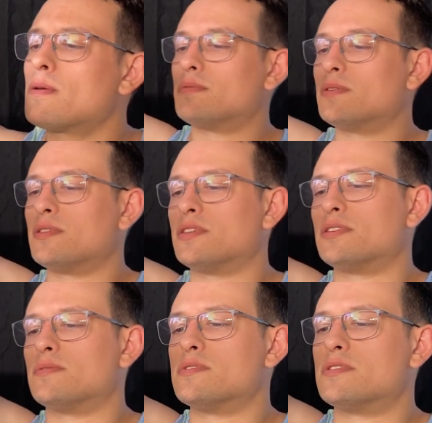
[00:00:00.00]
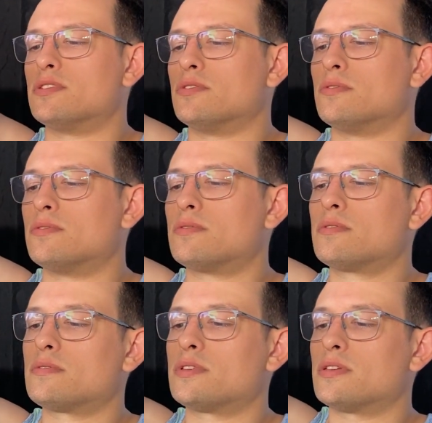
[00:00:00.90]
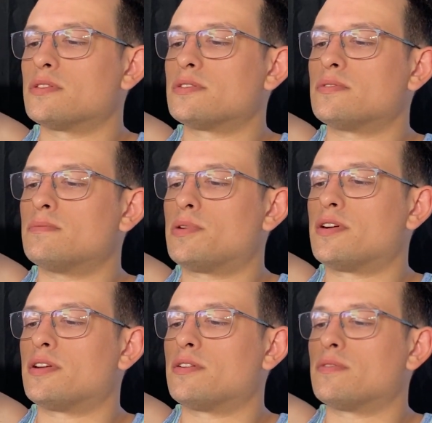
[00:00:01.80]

Maybe this one too. Take this whole part